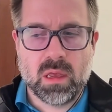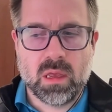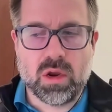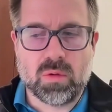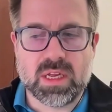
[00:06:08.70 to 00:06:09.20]

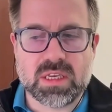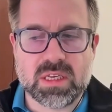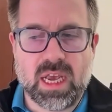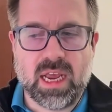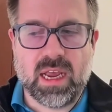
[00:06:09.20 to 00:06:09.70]
you know, let's
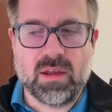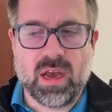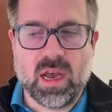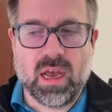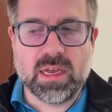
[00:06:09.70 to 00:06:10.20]
say,
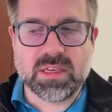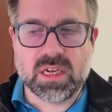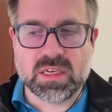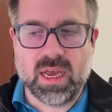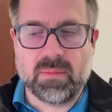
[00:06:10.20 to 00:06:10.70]
as an
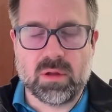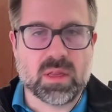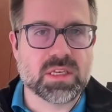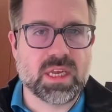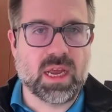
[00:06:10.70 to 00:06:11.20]
example,
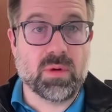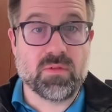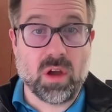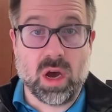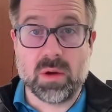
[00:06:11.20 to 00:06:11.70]
let's say we've
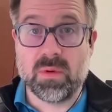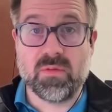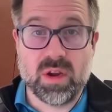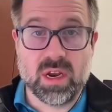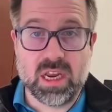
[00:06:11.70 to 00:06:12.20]
gone and we've
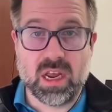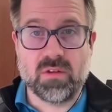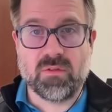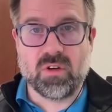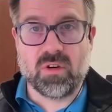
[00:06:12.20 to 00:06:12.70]
written a
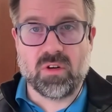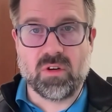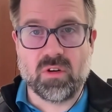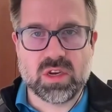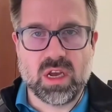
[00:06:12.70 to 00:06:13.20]
Neon version
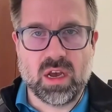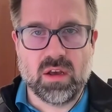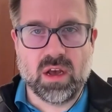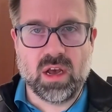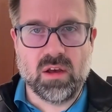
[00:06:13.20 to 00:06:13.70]

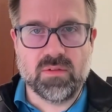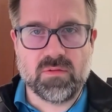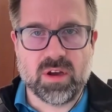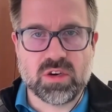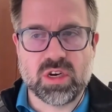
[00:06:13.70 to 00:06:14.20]
of a
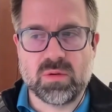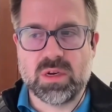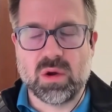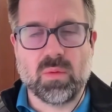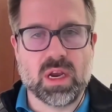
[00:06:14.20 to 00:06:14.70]
function. We
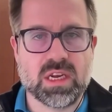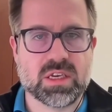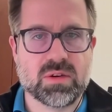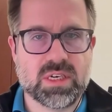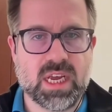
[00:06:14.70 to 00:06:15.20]
don't want to
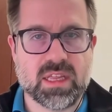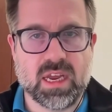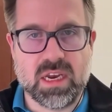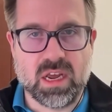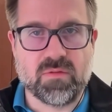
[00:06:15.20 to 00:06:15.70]
necessarily take
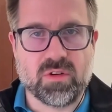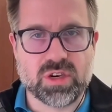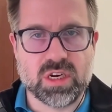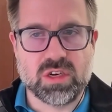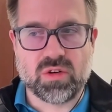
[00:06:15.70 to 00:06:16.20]
that Neon
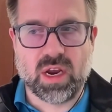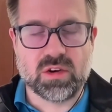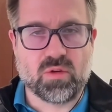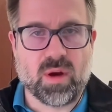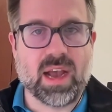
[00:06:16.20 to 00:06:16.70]
version and try
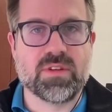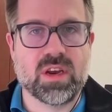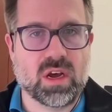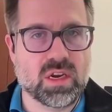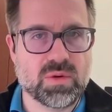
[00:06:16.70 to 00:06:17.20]
and graft
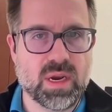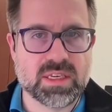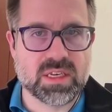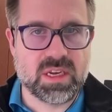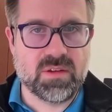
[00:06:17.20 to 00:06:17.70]
it onto an
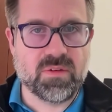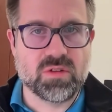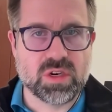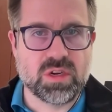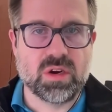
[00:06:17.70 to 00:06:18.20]
SSE
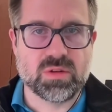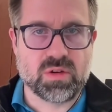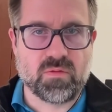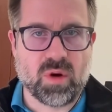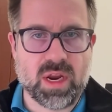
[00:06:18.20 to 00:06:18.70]
version, you know,
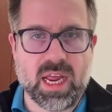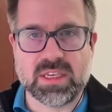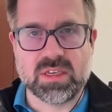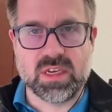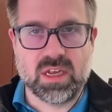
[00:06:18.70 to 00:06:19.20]
sort of write
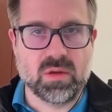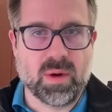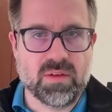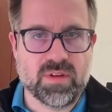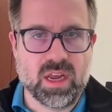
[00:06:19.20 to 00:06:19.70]
SSE in the
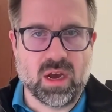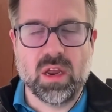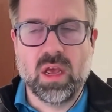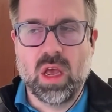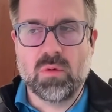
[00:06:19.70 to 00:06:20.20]
way of Neon.
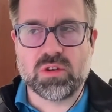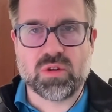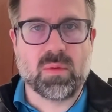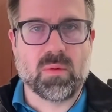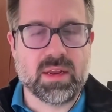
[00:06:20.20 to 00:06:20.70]
We
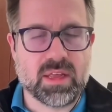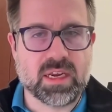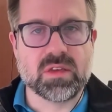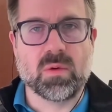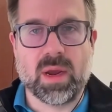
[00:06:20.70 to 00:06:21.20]
try and write
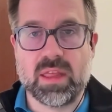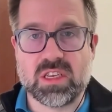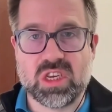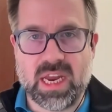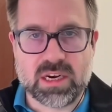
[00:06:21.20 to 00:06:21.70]
things in a way
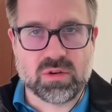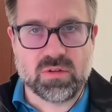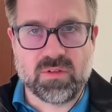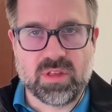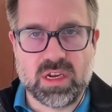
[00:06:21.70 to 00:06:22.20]
that's natural
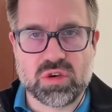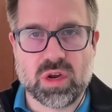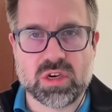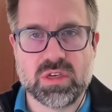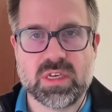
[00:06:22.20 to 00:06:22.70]
for the
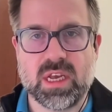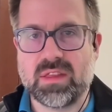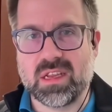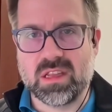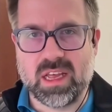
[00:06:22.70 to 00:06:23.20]
instruction set,
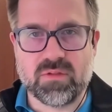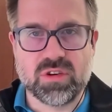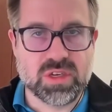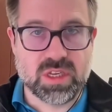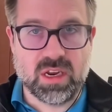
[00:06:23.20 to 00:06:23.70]
that
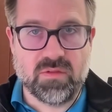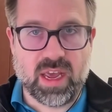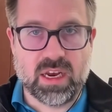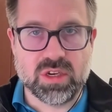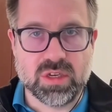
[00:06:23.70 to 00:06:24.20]
leverages the
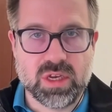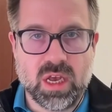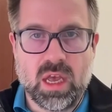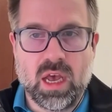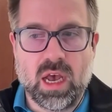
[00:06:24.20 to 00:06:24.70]
advantages
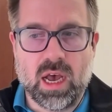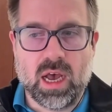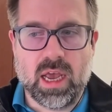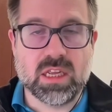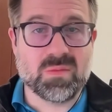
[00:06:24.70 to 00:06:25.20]

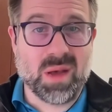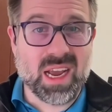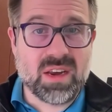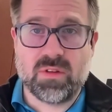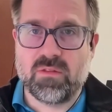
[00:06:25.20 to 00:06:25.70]
and is
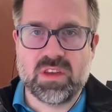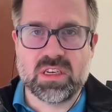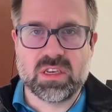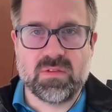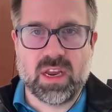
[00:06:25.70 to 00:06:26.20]
mindful of the
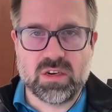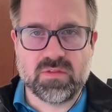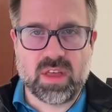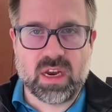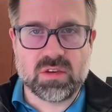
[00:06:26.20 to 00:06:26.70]

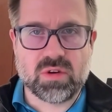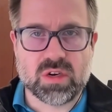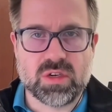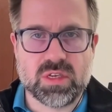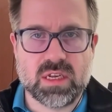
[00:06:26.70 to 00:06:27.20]
disadvantages of that
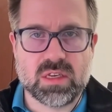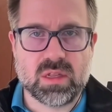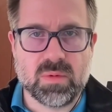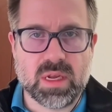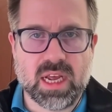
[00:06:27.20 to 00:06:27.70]
instruction set, so
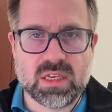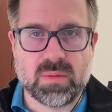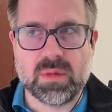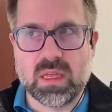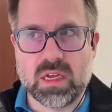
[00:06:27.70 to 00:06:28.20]
that we get
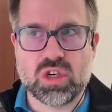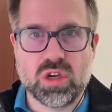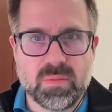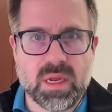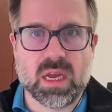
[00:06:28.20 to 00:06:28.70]
something that
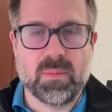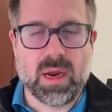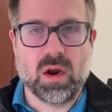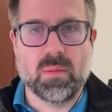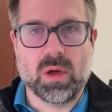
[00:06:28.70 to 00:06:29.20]
should be
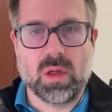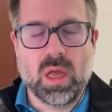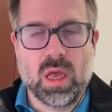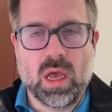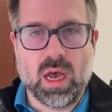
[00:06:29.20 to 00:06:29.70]
comparable
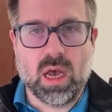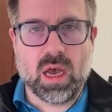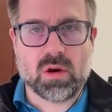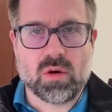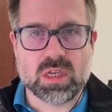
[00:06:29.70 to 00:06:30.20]

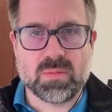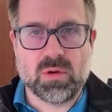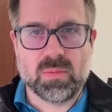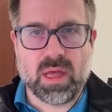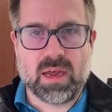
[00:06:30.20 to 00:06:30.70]
across
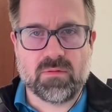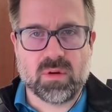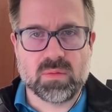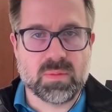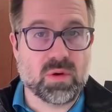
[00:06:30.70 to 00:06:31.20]
both
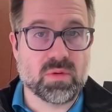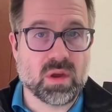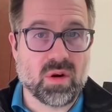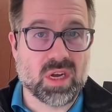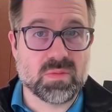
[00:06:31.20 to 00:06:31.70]
platforms,
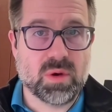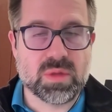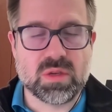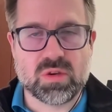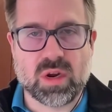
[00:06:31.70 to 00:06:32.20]
across
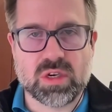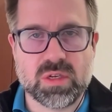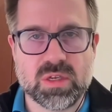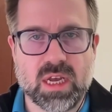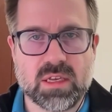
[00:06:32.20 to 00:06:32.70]
both instruction
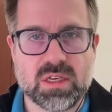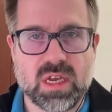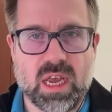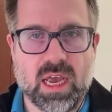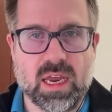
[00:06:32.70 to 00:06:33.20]

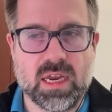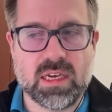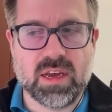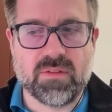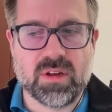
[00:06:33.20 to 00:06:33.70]
sets. And
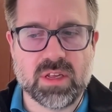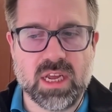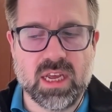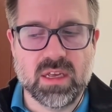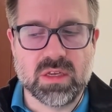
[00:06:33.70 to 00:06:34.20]
it definitely
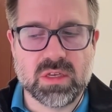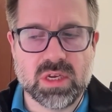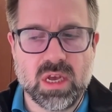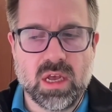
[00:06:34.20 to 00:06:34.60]
is.